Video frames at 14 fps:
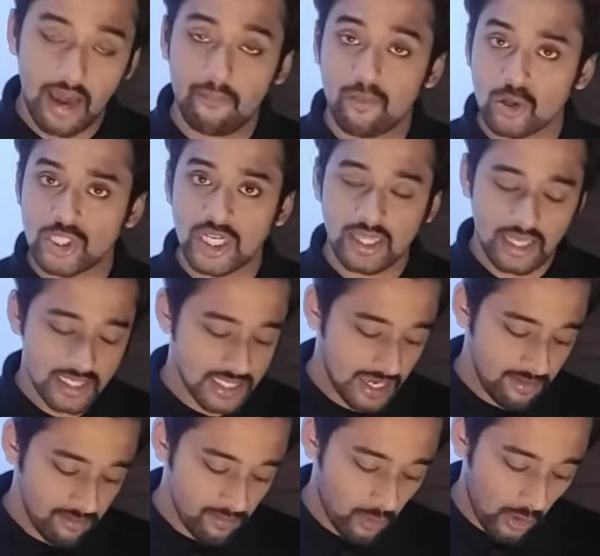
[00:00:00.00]
approaching the
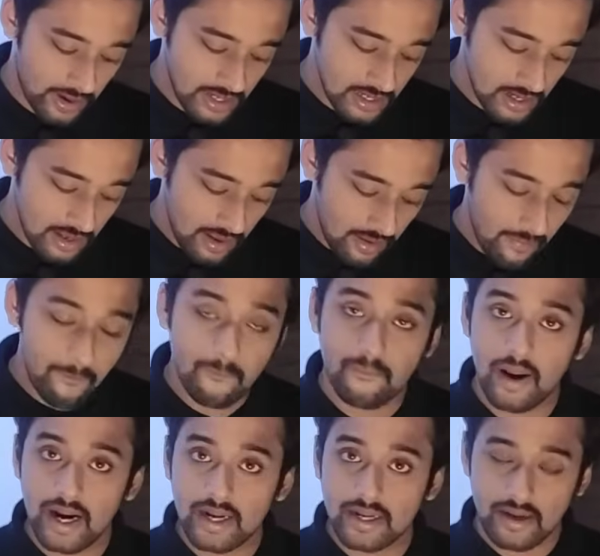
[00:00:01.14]
same point
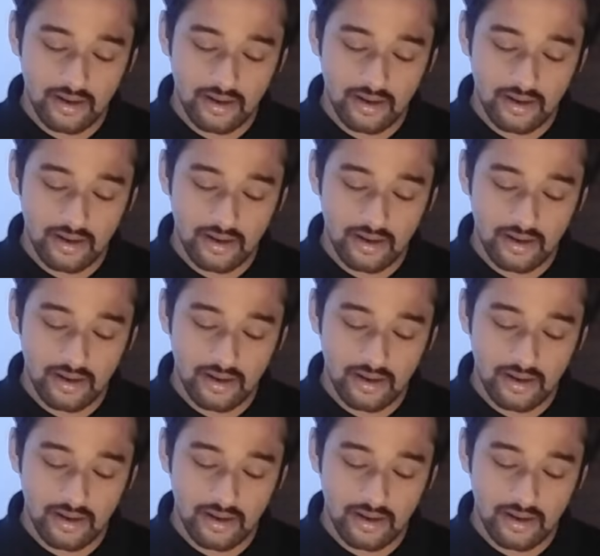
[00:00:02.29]
but